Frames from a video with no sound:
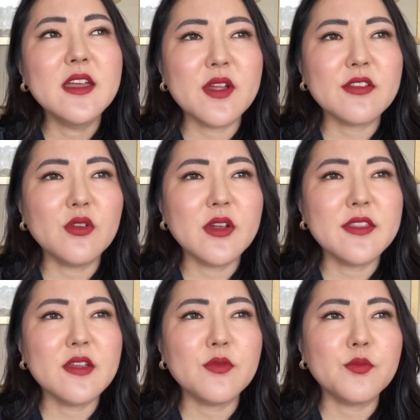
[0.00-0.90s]
It's not like
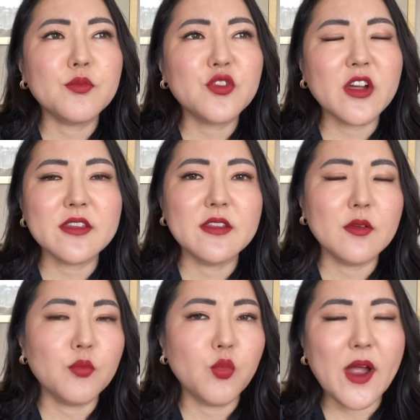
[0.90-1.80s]
they've chucked in the
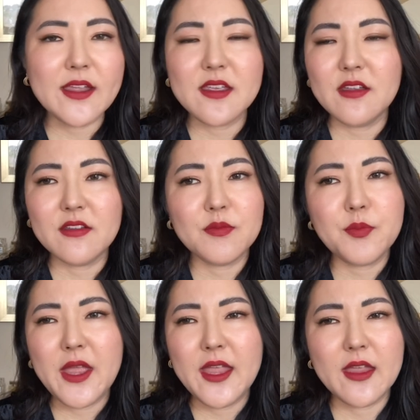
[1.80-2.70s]
wackiest
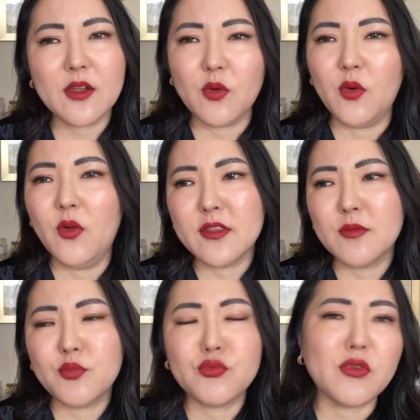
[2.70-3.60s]
pink or like the
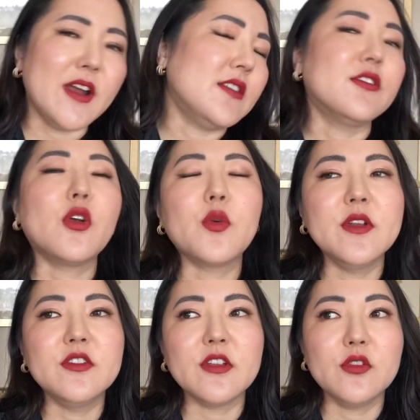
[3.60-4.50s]
brightest
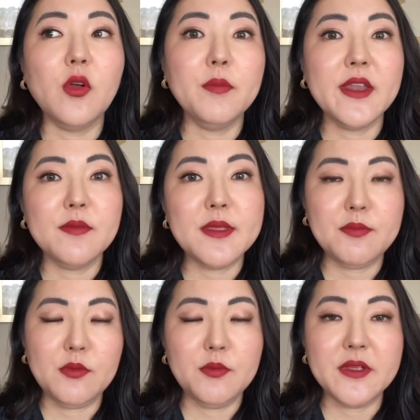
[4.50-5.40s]
orange that not many
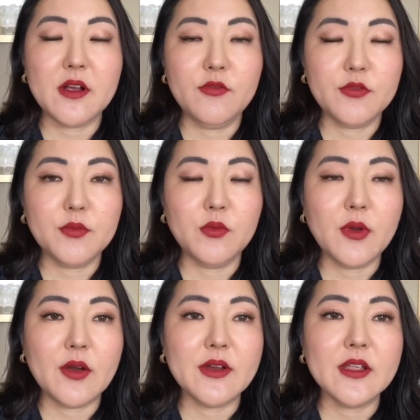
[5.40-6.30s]
people would be comfortable
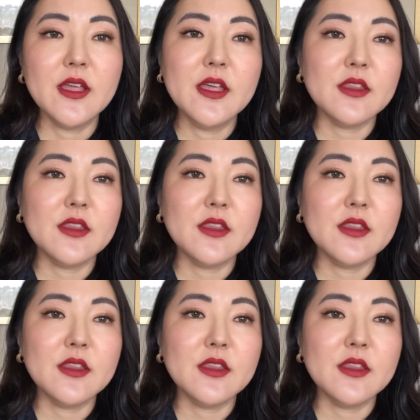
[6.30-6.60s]
wearing.